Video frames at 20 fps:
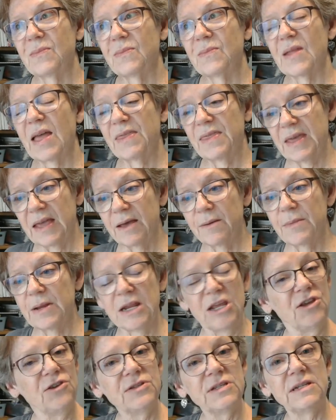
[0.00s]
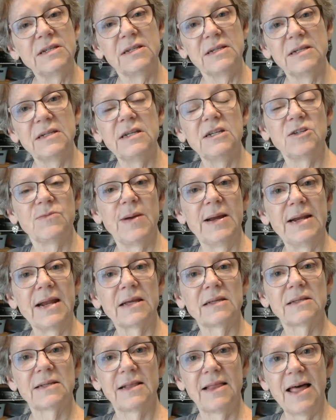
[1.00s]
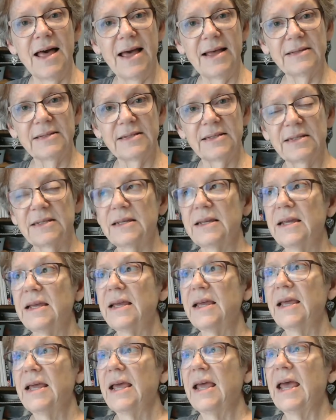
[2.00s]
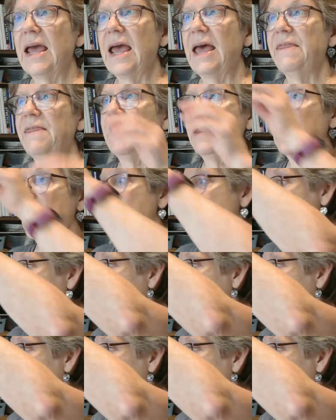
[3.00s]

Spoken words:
I think I'm going to use it to teach my next class and then have